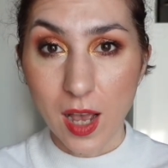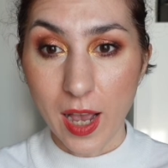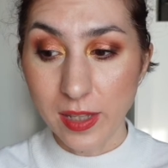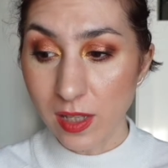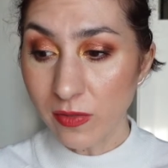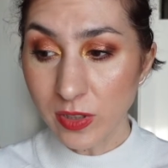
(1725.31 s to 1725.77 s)

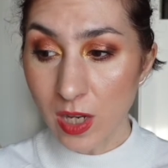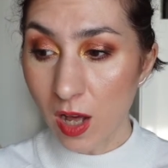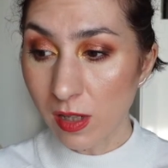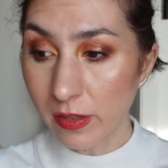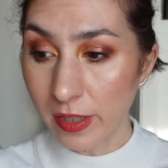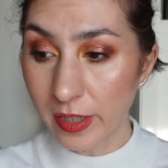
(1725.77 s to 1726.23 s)
I love the
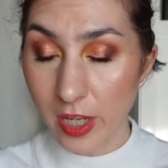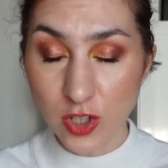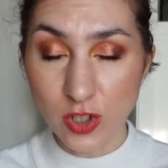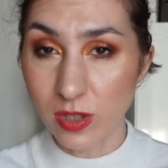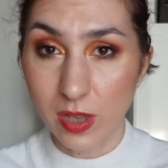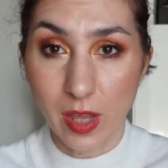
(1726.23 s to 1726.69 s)
color and I
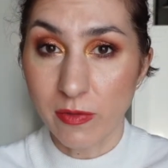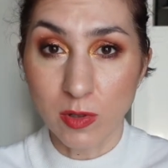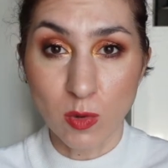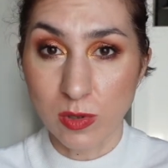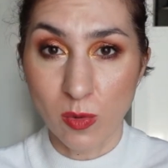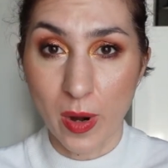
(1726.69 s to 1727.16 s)
just
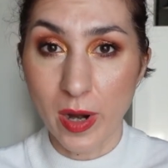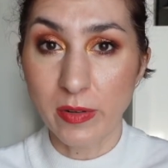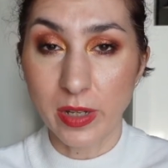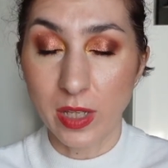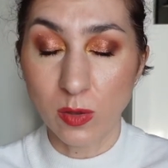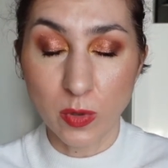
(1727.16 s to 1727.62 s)
never was
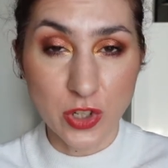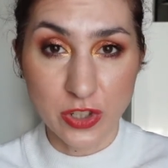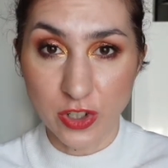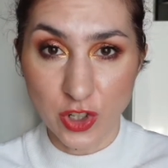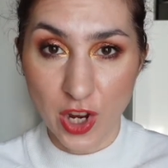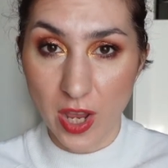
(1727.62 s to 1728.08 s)
wearing it which
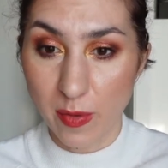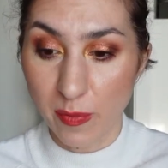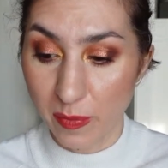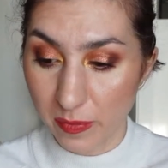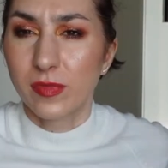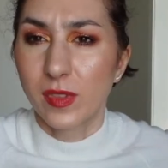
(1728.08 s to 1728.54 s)
is a shame.